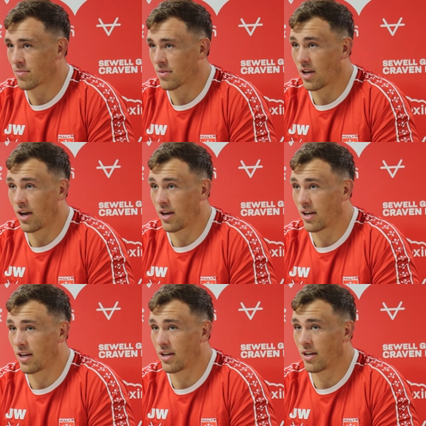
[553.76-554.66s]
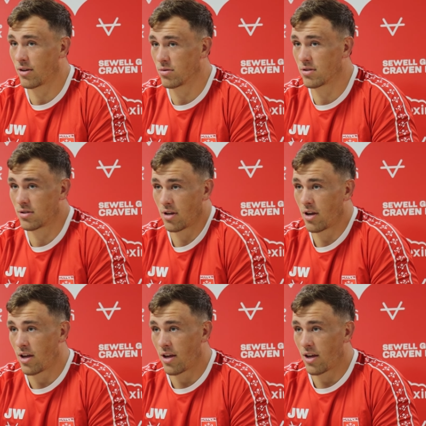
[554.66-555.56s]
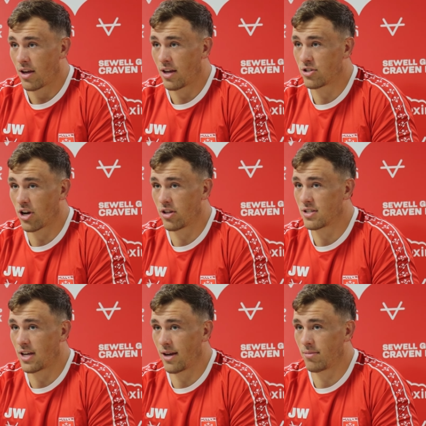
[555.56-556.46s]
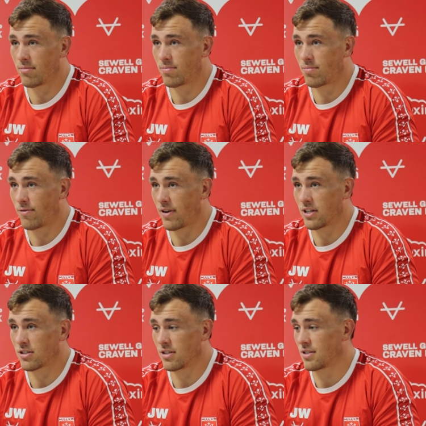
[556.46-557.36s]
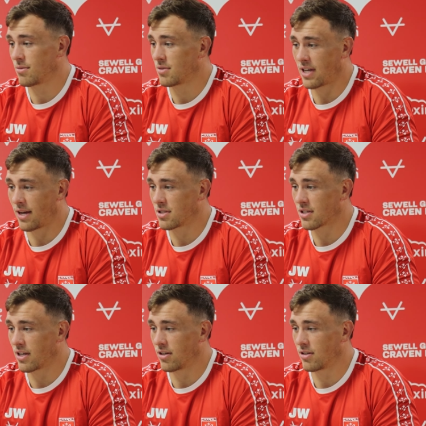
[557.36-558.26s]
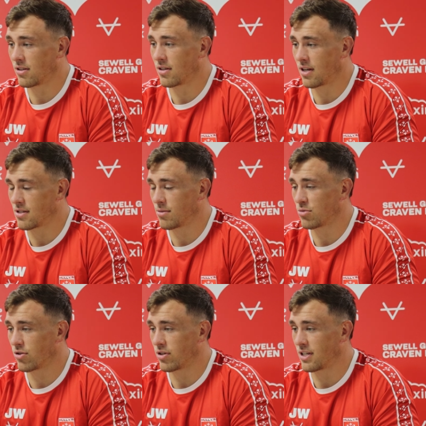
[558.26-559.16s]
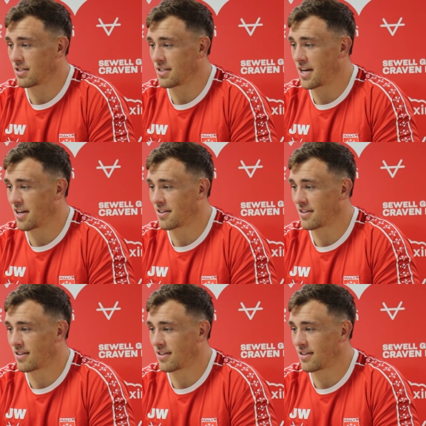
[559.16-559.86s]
he showed the same professionalism, same skill as I'm sure he does now.